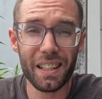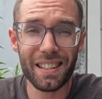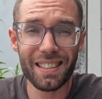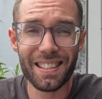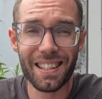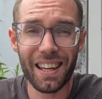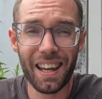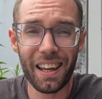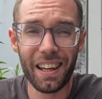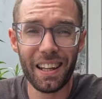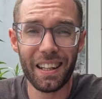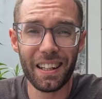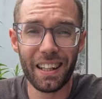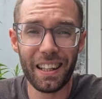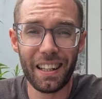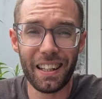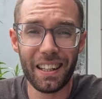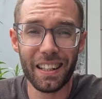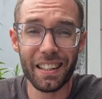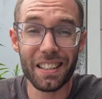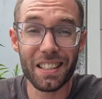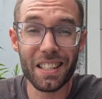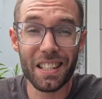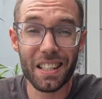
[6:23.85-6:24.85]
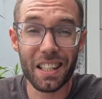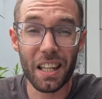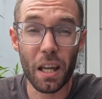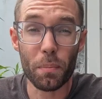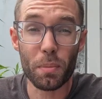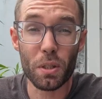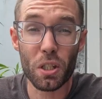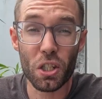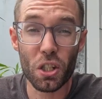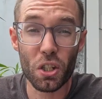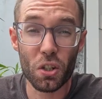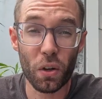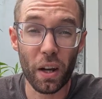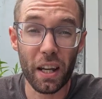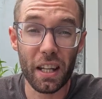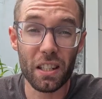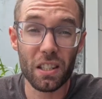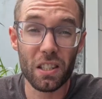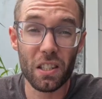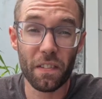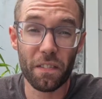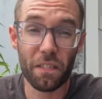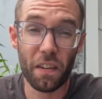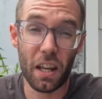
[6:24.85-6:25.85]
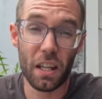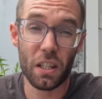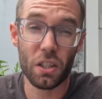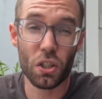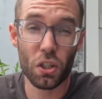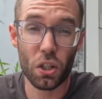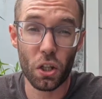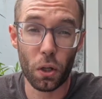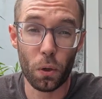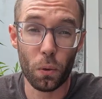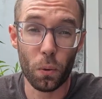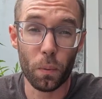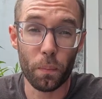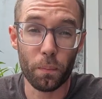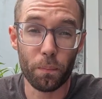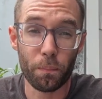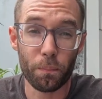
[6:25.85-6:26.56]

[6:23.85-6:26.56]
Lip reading: entirely and skip straight to phase 2.